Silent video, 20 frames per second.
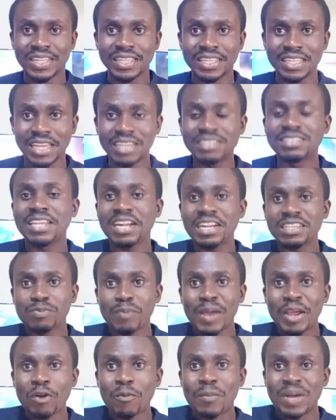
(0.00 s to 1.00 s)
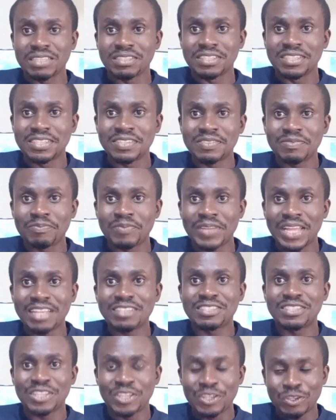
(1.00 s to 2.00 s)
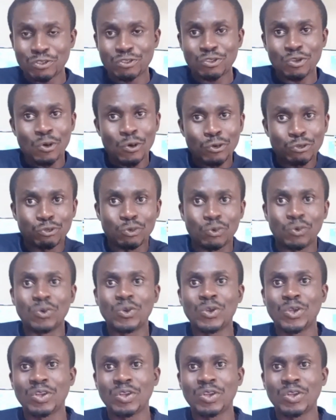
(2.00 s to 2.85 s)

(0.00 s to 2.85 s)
Yes, teres minor muscle, yes, is also